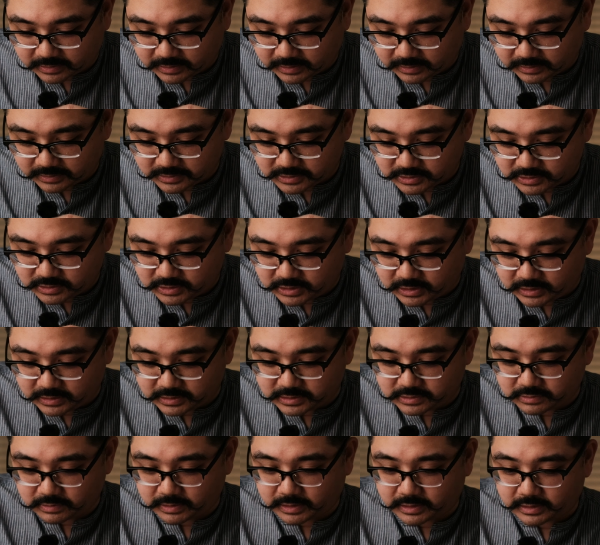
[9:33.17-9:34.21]
cutting this cheese
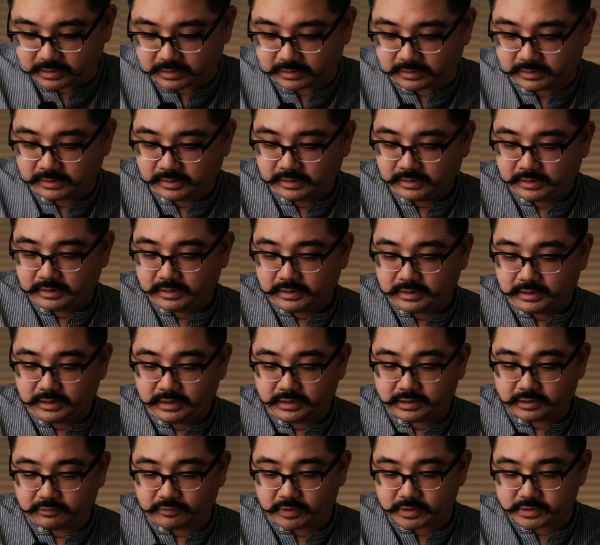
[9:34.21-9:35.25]
so I can
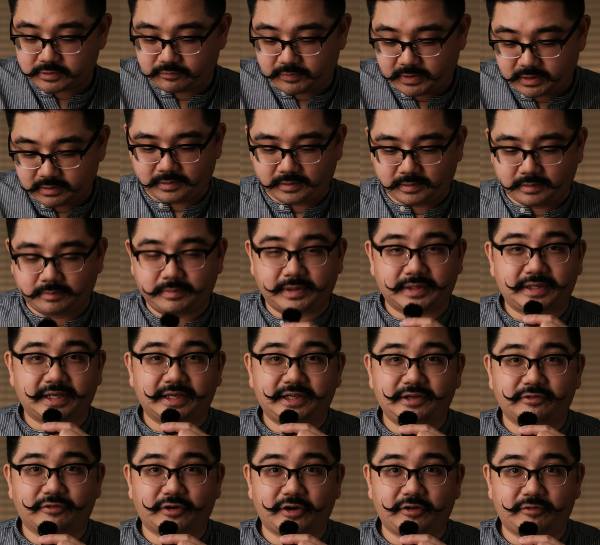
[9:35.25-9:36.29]
eat the rest of it. But thank
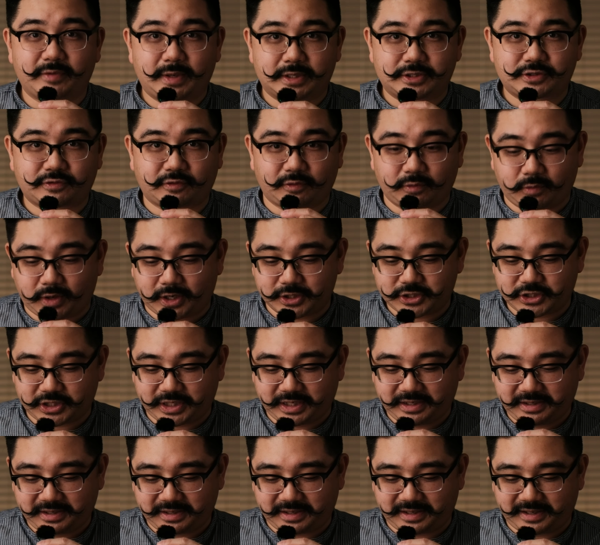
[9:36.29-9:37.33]
you very much for
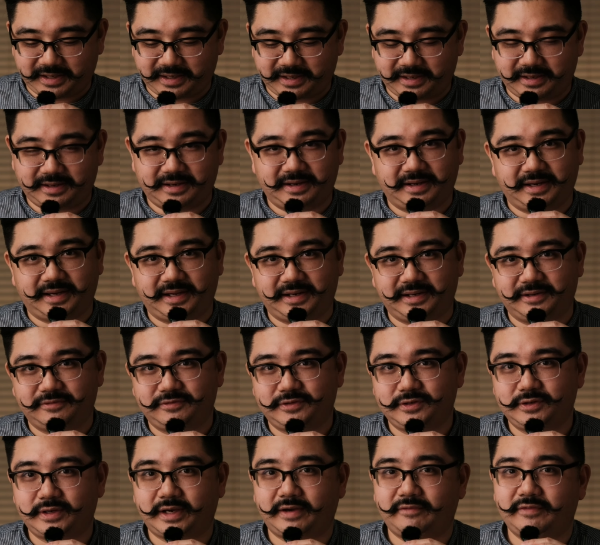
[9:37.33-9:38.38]
watching. And if
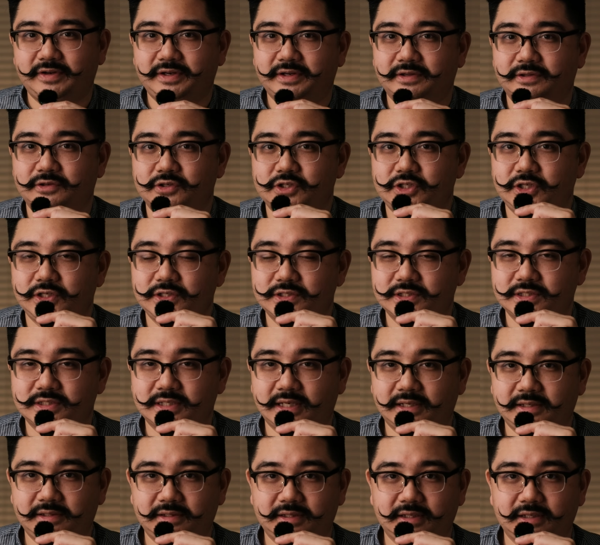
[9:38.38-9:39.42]
you have any other cheeses
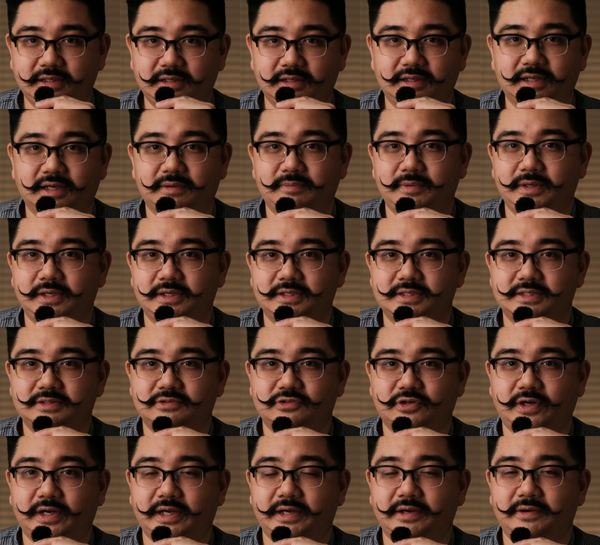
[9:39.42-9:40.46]
that you think you'd like me to
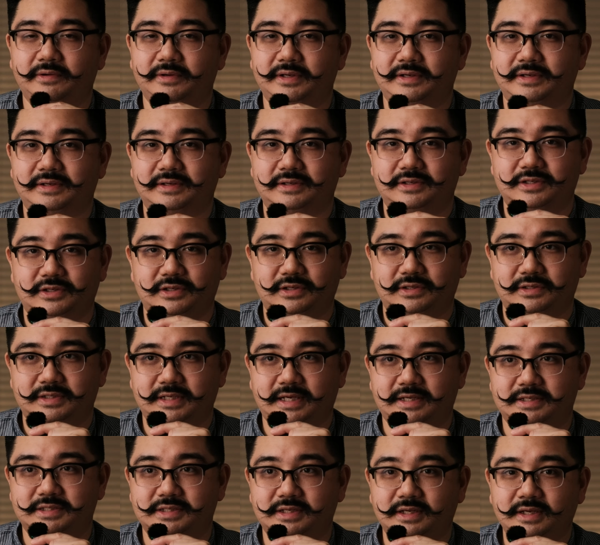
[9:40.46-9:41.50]
try out and to
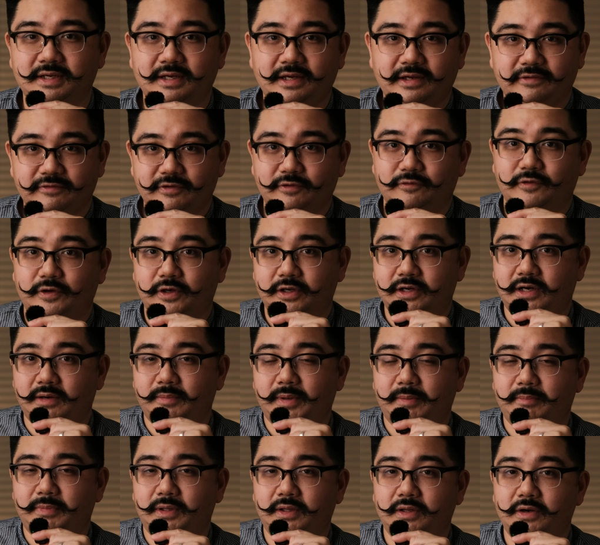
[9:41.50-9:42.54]
test, feel free to
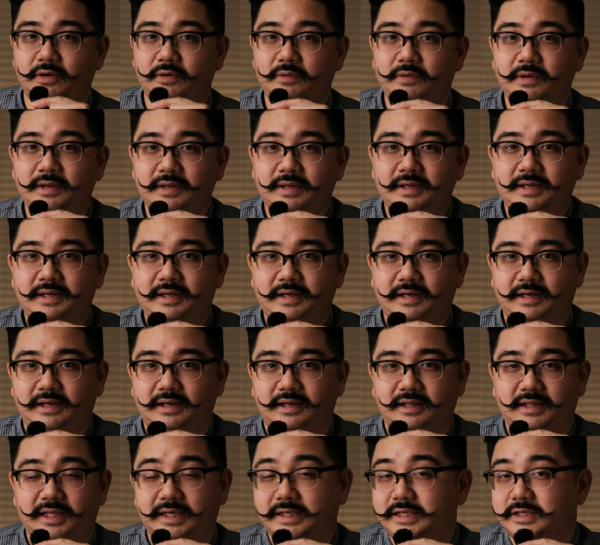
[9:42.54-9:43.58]
comment below.
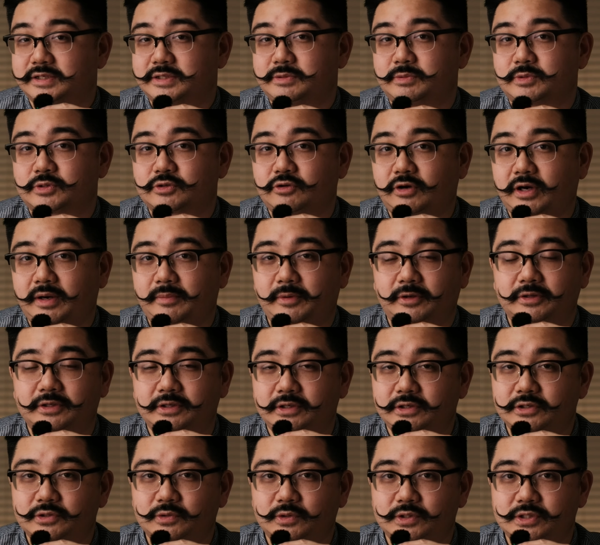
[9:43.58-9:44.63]
Like and subscribe, all the
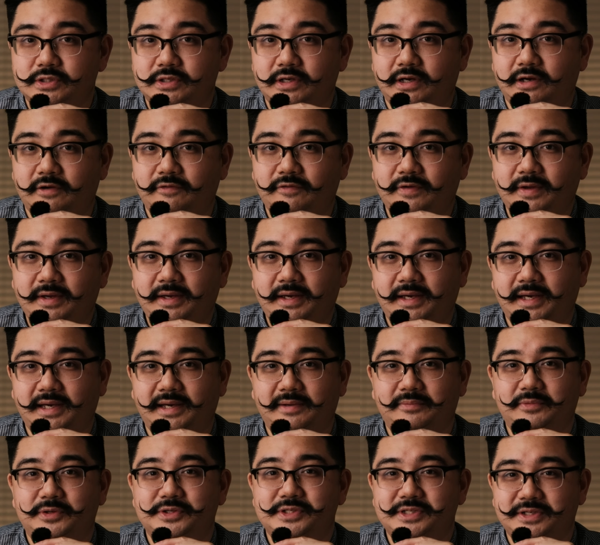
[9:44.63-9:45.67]
usual stuff,
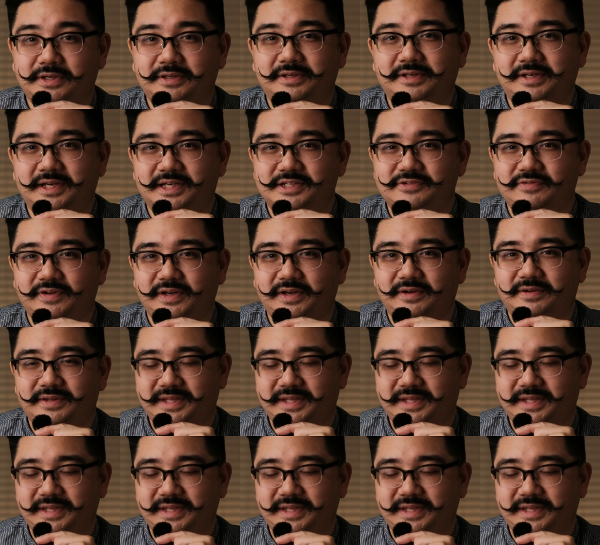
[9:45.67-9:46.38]
and we'll see you in the next video.